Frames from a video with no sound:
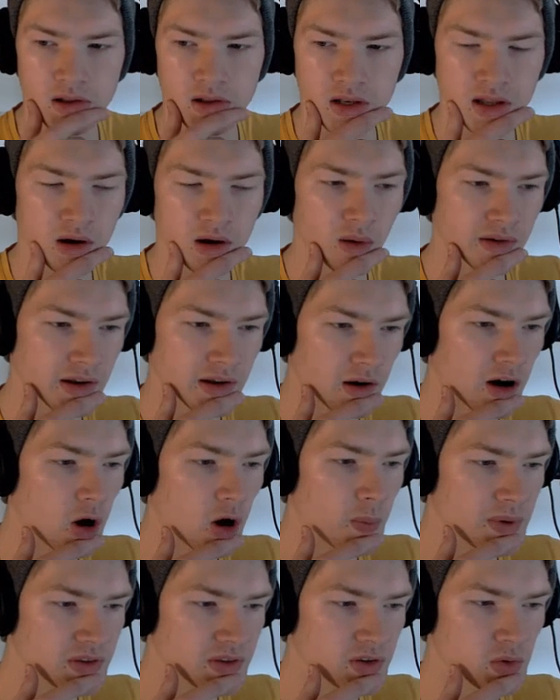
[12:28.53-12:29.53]
Now
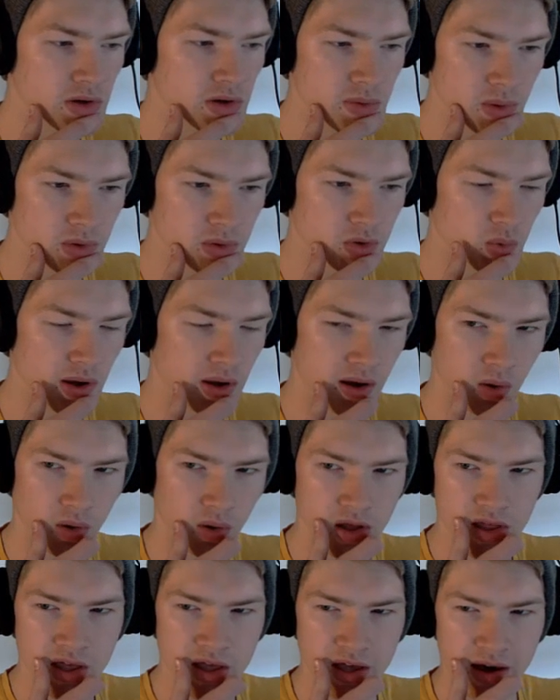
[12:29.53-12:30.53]
hope it will do
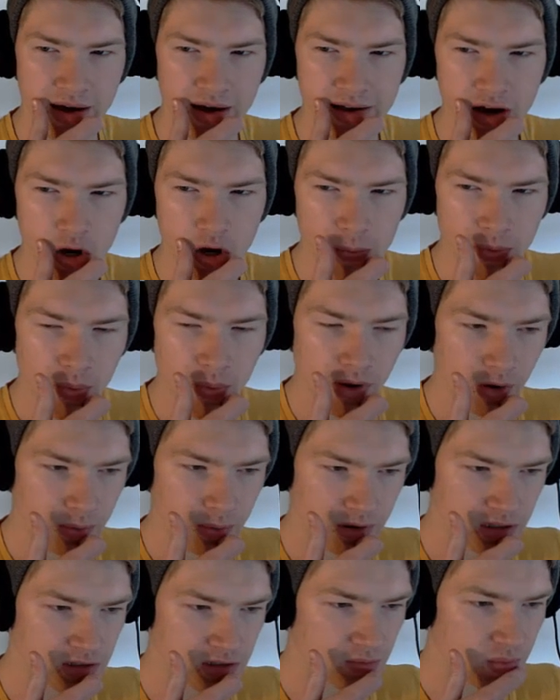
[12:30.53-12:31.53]
well. I hope it will,
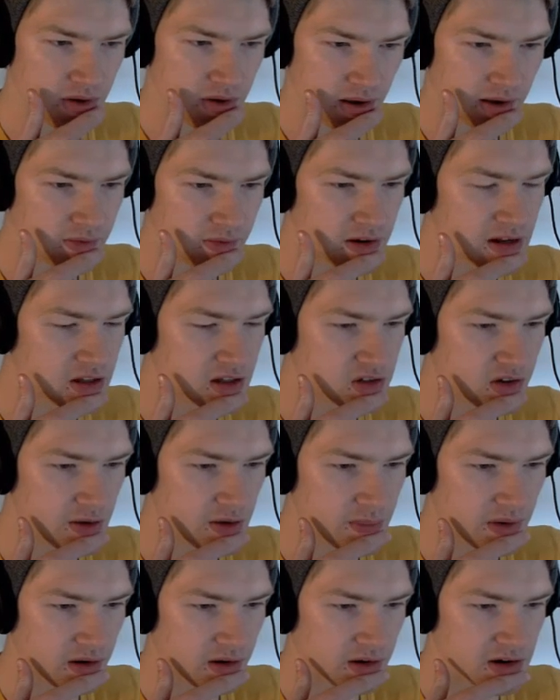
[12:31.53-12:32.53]
because I really
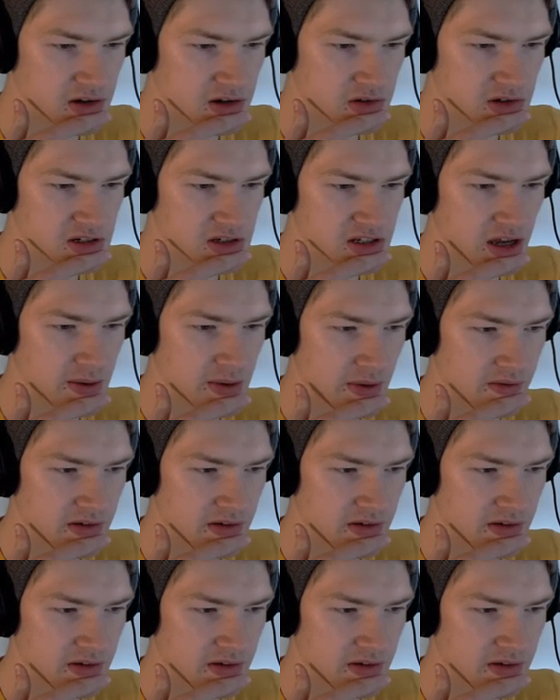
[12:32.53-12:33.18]
tried my hardest on this game.